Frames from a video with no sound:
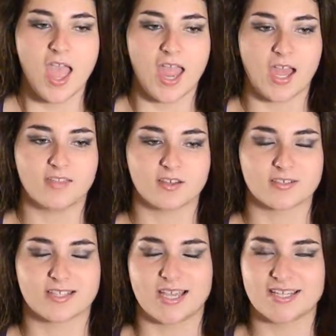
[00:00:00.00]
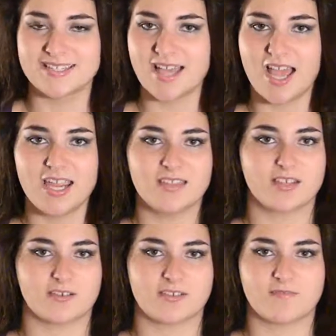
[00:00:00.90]
and there's like sight,
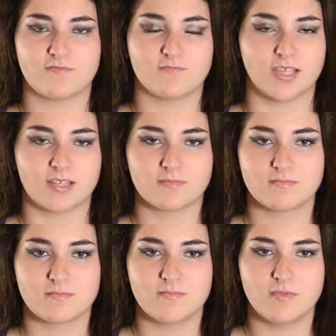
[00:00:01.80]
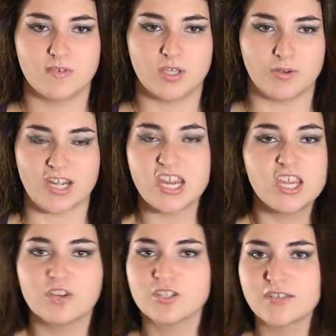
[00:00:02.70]
there's like you can
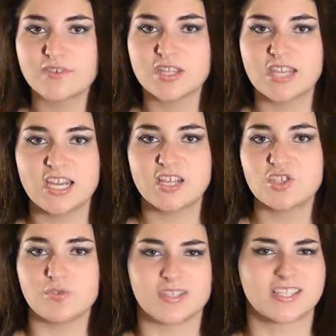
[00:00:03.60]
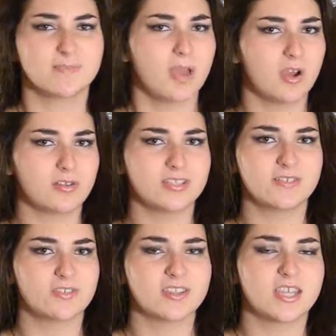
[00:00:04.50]
hear different things, you can smell
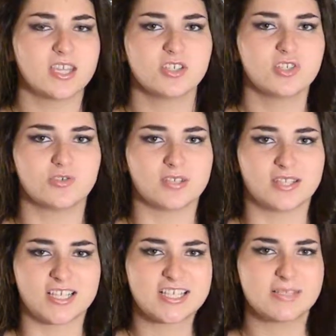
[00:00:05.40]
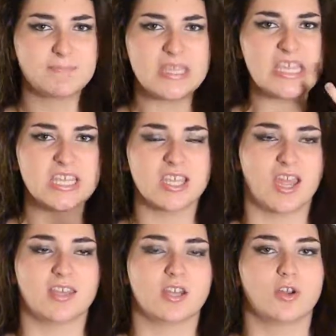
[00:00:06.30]
different things, you can like speak,
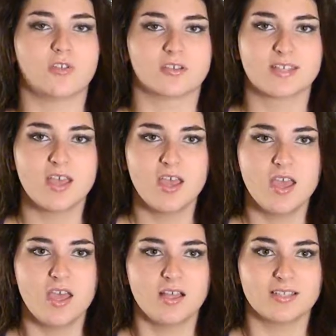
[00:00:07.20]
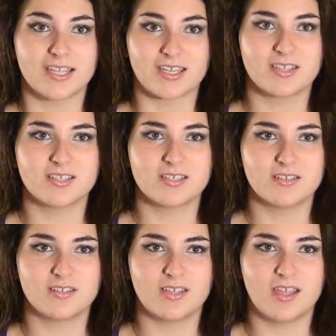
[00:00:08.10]
and you know there's like
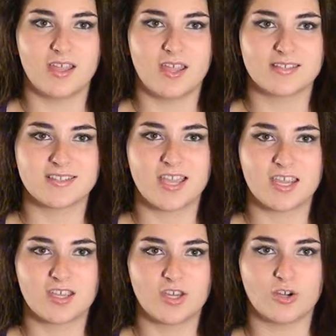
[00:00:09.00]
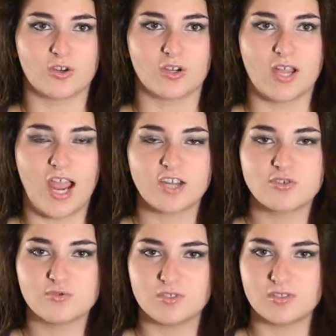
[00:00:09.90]
it's like your
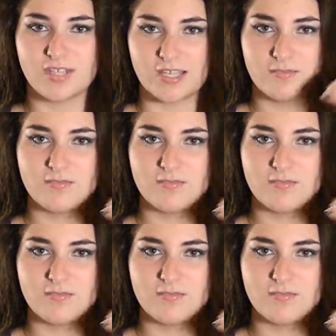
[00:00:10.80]
actual like